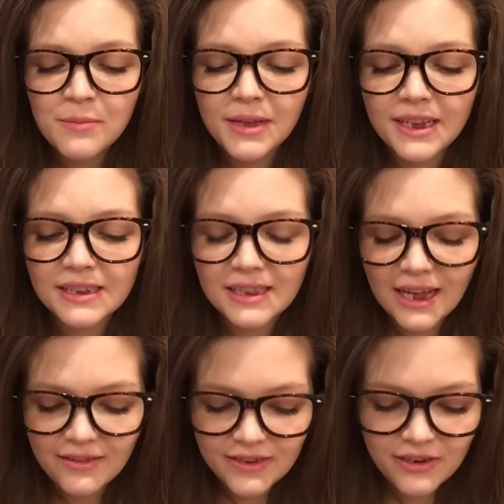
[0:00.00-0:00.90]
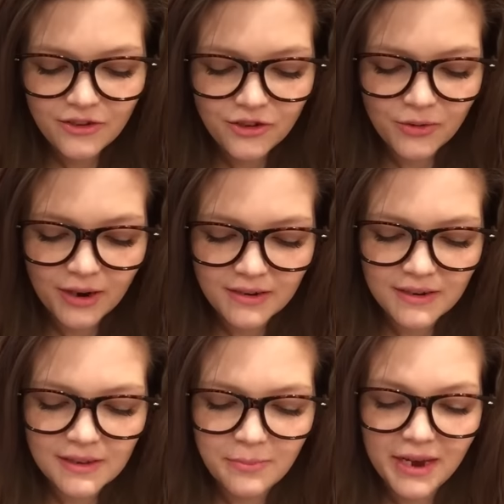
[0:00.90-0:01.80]
because life's too short to
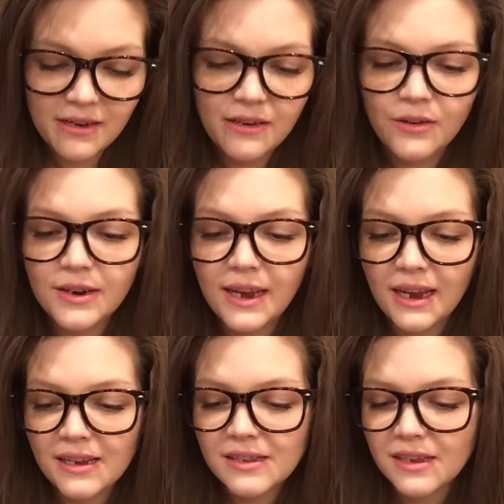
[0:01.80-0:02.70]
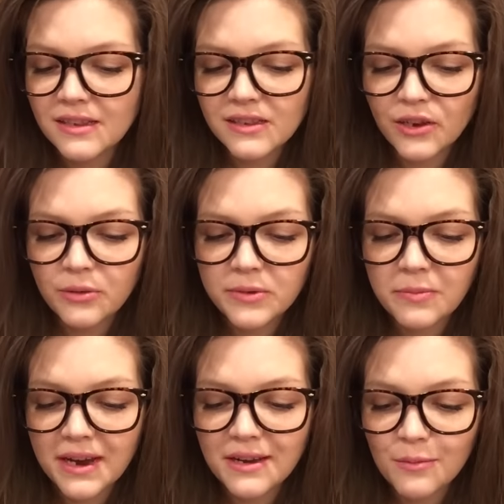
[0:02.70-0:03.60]
spend your days consumed
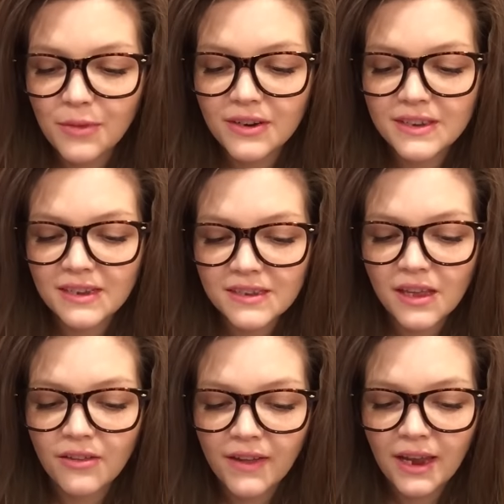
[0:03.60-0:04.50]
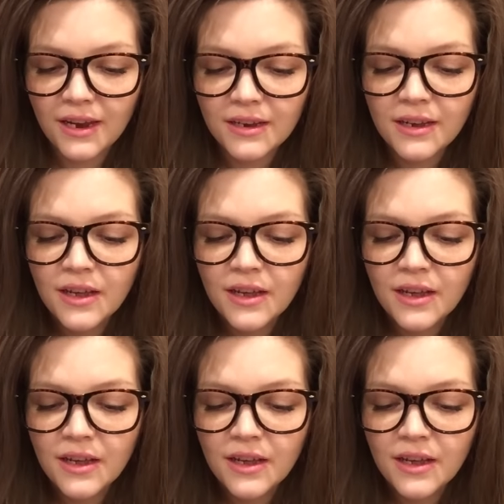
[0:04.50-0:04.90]
by numbers and self-hate.